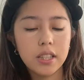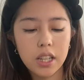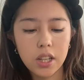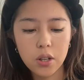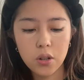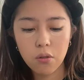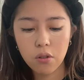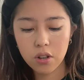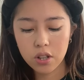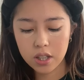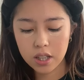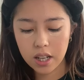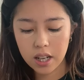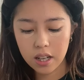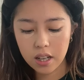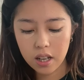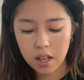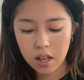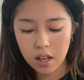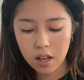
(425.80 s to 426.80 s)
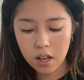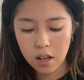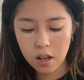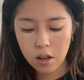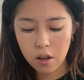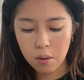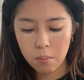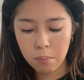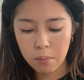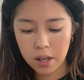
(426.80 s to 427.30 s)
Like, you understand
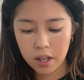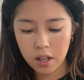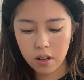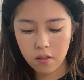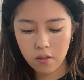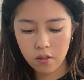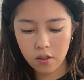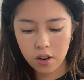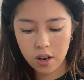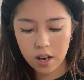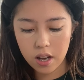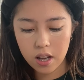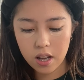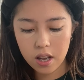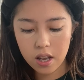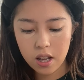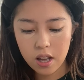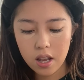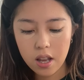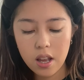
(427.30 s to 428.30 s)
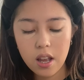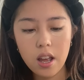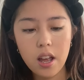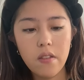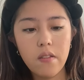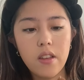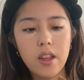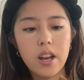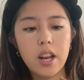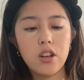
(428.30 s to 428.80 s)
my love for it. And
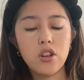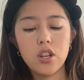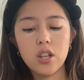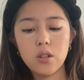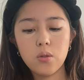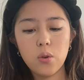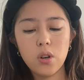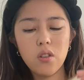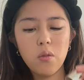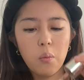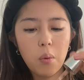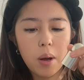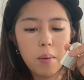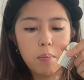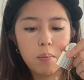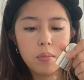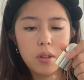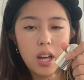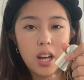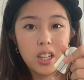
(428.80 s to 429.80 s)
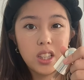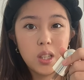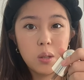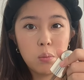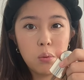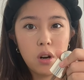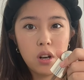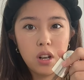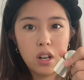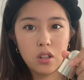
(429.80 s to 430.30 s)
then I just sort of wipe the excess
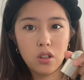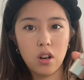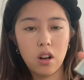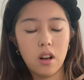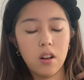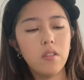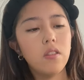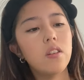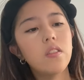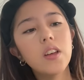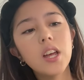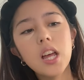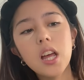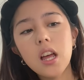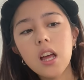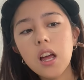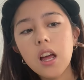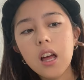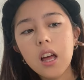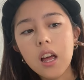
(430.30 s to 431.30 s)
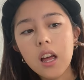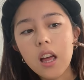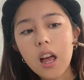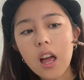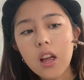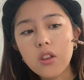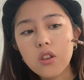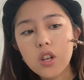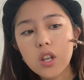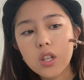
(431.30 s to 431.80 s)
product off of it
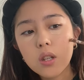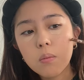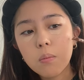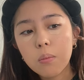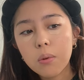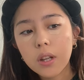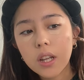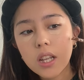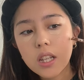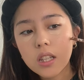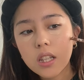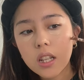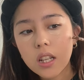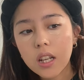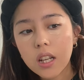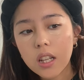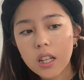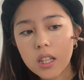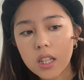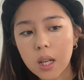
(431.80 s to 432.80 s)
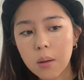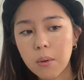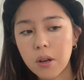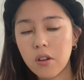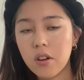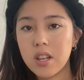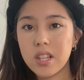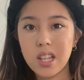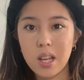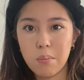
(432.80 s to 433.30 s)
and just place it in the same
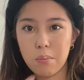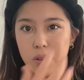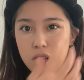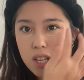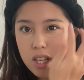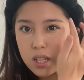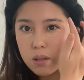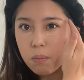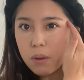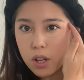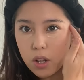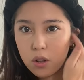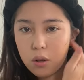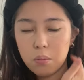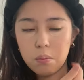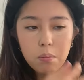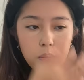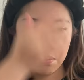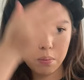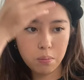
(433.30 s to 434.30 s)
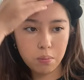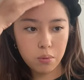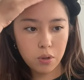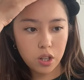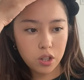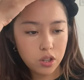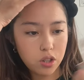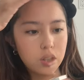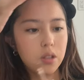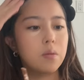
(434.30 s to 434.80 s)
areas I placed my other
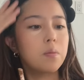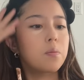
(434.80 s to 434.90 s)
bronzer.